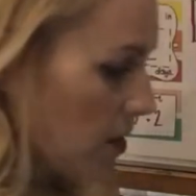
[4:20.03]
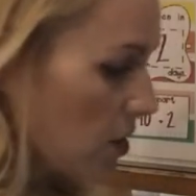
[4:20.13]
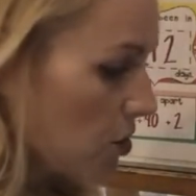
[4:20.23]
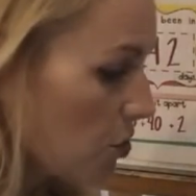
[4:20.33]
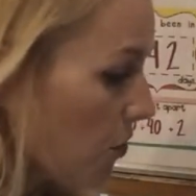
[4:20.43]
to
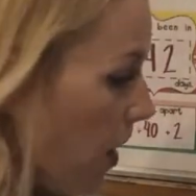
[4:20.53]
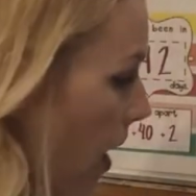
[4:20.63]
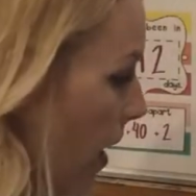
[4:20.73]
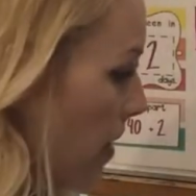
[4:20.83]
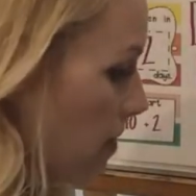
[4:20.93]

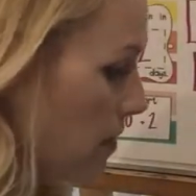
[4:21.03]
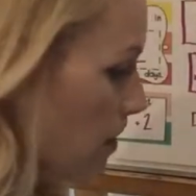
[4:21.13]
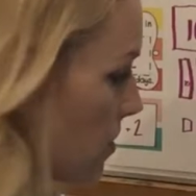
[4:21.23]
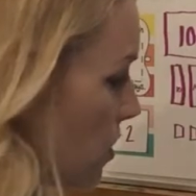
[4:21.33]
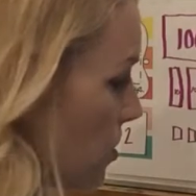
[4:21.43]
try
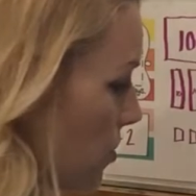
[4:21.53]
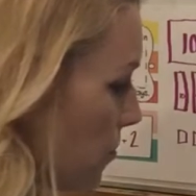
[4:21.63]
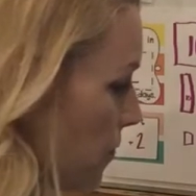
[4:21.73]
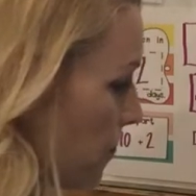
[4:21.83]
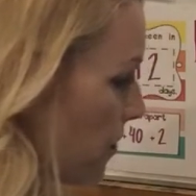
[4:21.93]
to do
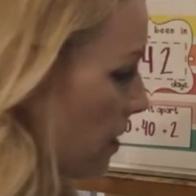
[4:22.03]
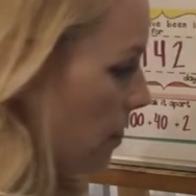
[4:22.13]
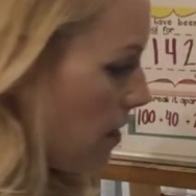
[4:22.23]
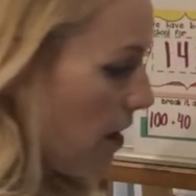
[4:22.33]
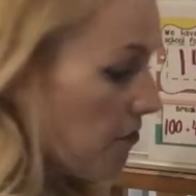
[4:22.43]

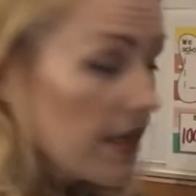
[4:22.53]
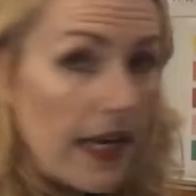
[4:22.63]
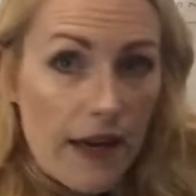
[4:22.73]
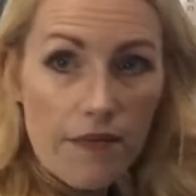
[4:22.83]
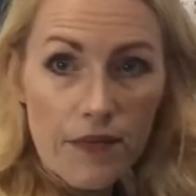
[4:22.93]
every
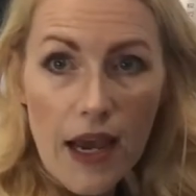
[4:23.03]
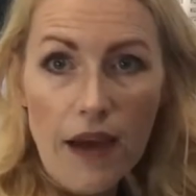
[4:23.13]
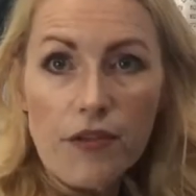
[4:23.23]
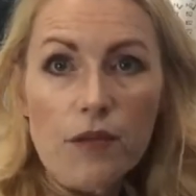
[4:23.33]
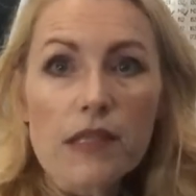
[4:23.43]
day
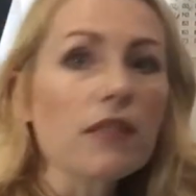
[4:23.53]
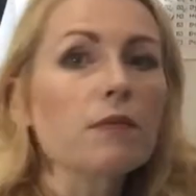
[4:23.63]
after Mrs.